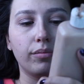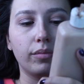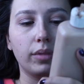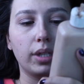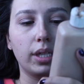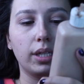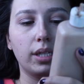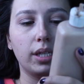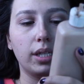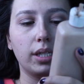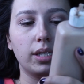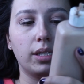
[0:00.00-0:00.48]

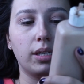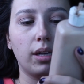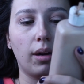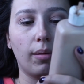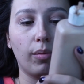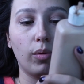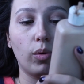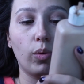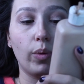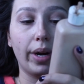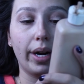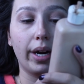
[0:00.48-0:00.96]
This is
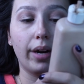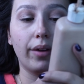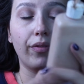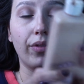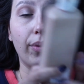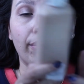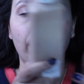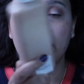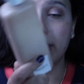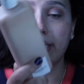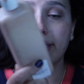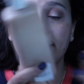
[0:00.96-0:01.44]
Devil Wear
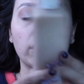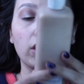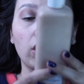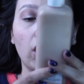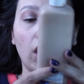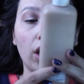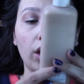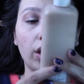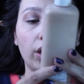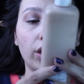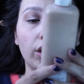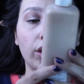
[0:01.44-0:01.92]
from Estee
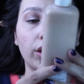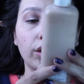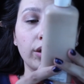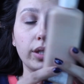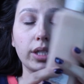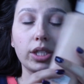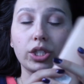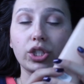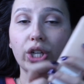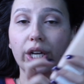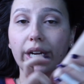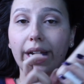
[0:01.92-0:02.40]
Lauder in
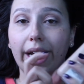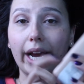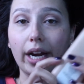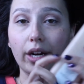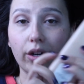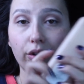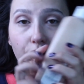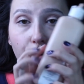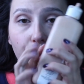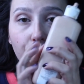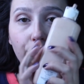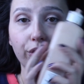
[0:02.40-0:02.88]
the shade
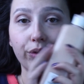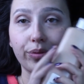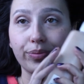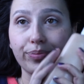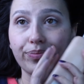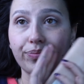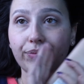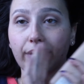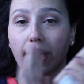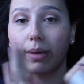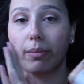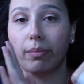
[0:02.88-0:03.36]
Ecru.
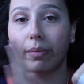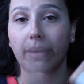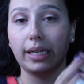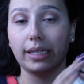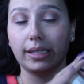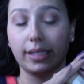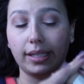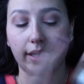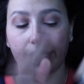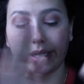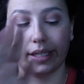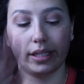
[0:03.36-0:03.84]
I
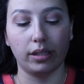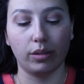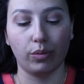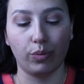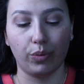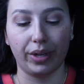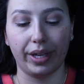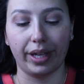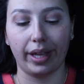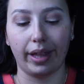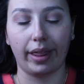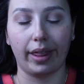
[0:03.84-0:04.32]
mix this
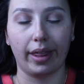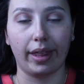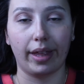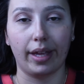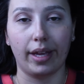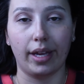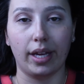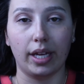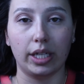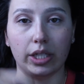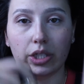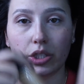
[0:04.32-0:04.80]
with
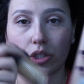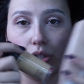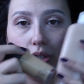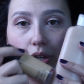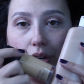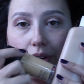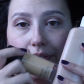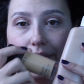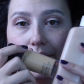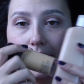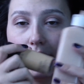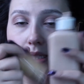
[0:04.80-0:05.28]

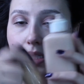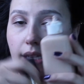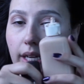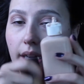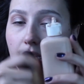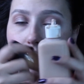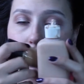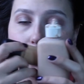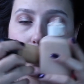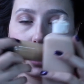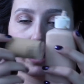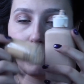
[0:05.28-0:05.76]
Studio Fix and
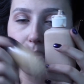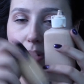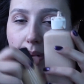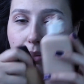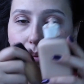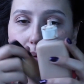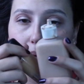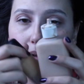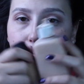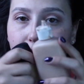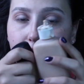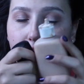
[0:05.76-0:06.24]
it's like my
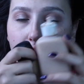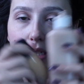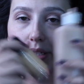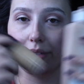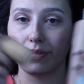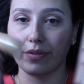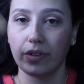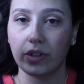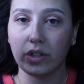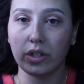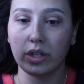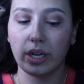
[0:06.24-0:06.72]
perfect
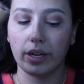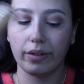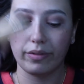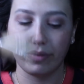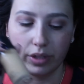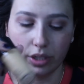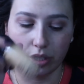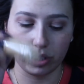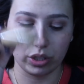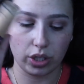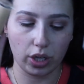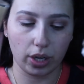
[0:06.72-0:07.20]
full
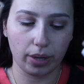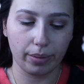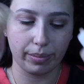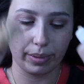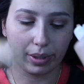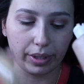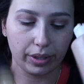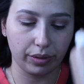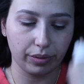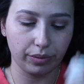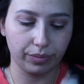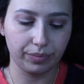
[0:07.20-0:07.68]
coverage
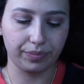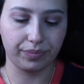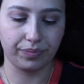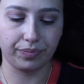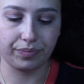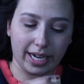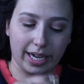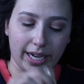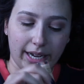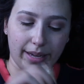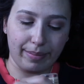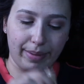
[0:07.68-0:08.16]
combo.
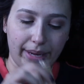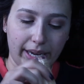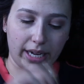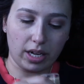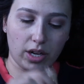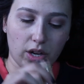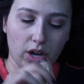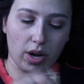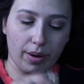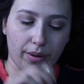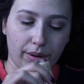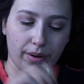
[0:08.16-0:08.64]
I make
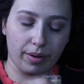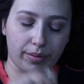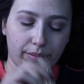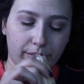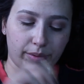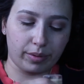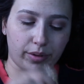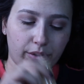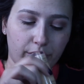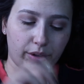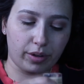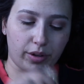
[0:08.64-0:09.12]
a
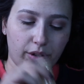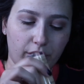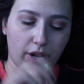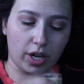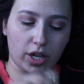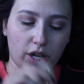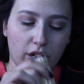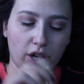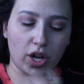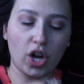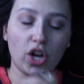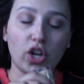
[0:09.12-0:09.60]

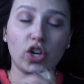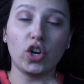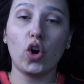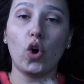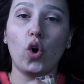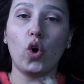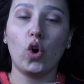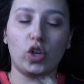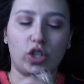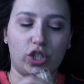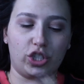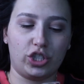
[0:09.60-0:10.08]

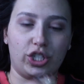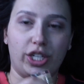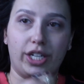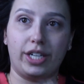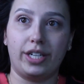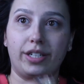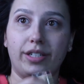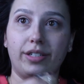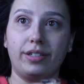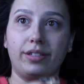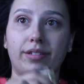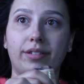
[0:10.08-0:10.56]

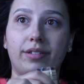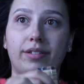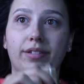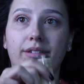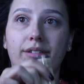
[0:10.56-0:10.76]
concoction.